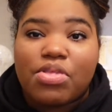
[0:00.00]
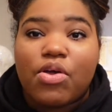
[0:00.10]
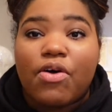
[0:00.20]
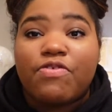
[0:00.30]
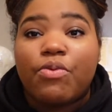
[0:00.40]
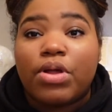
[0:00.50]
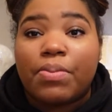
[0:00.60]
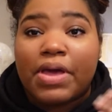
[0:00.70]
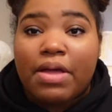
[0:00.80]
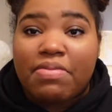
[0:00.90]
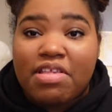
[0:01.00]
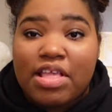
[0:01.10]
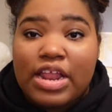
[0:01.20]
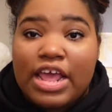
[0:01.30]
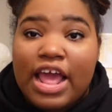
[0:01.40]
So if you want to pick up this
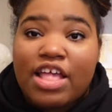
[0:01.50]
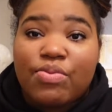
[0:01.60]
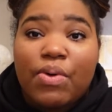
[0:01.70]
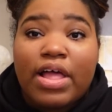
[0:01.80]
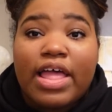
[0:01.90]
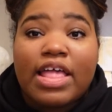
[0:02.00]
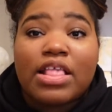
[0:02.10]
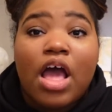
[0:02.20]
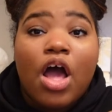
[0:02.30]
hoodie as well as